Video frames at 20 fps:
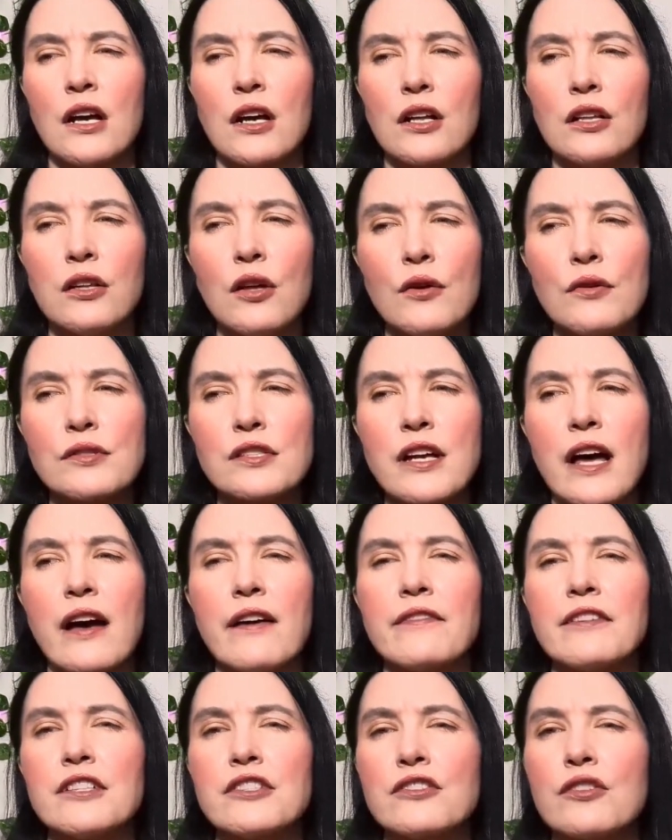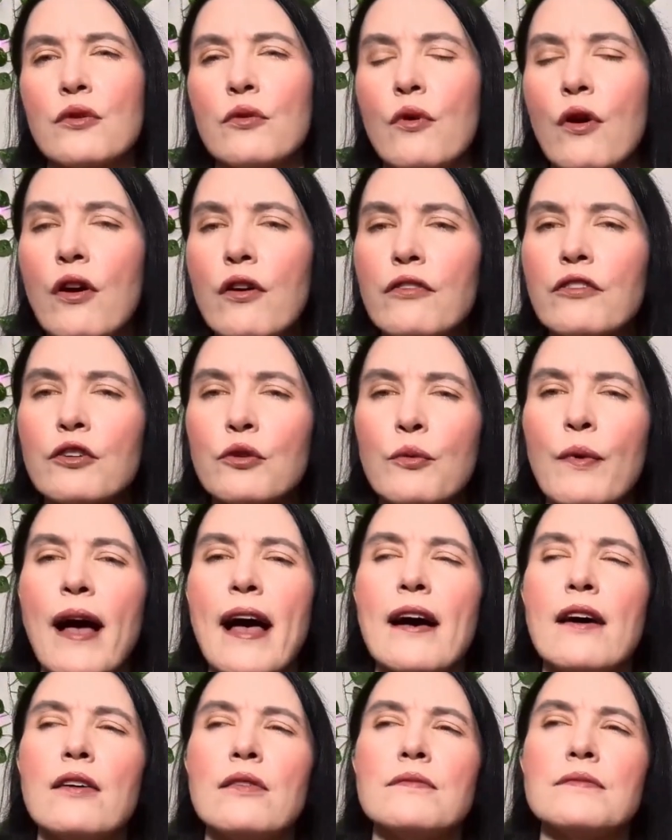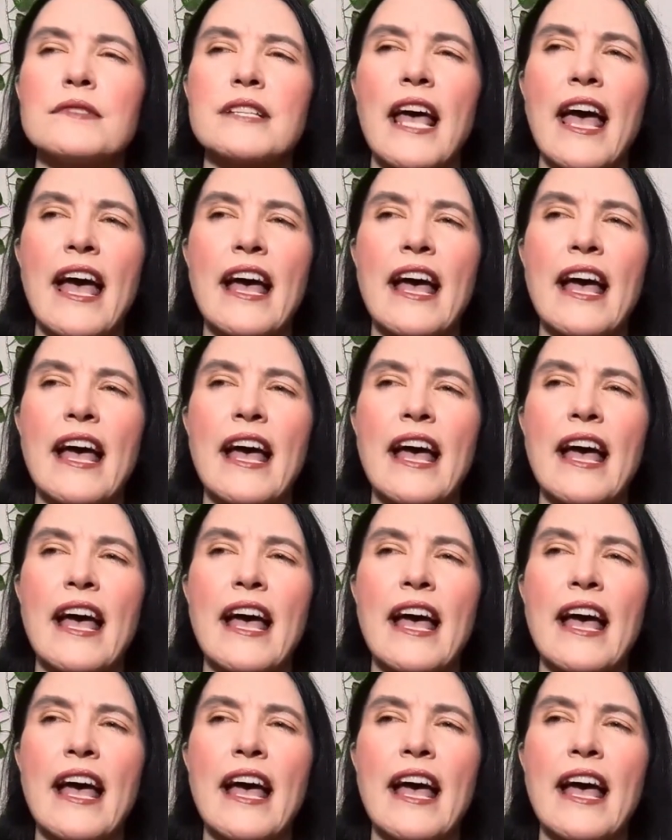closed off and so overwhelmed,